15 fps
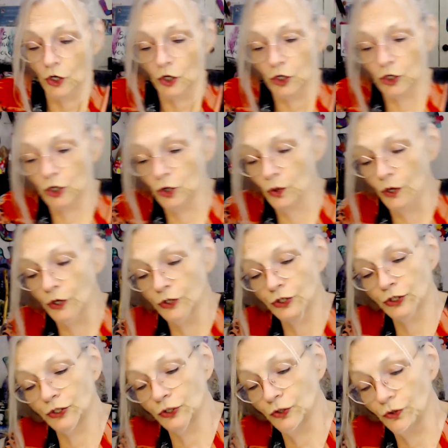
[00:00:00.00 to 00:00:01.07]
you
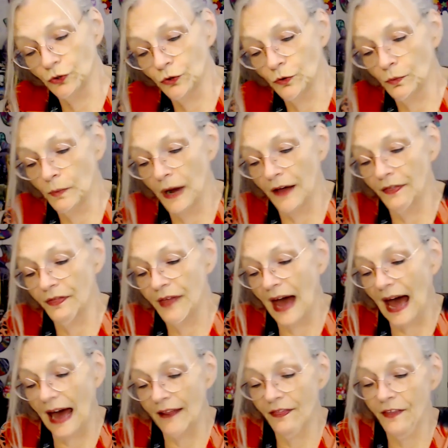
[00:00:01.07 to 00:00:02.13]
assume
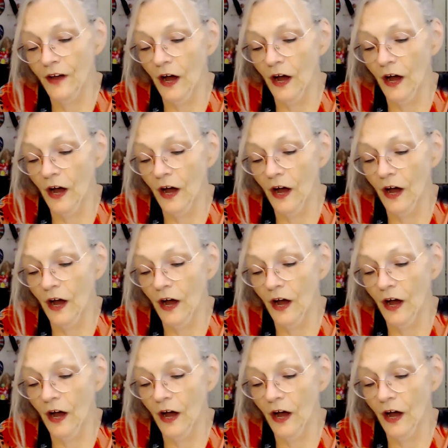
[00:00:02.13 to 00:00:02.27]
that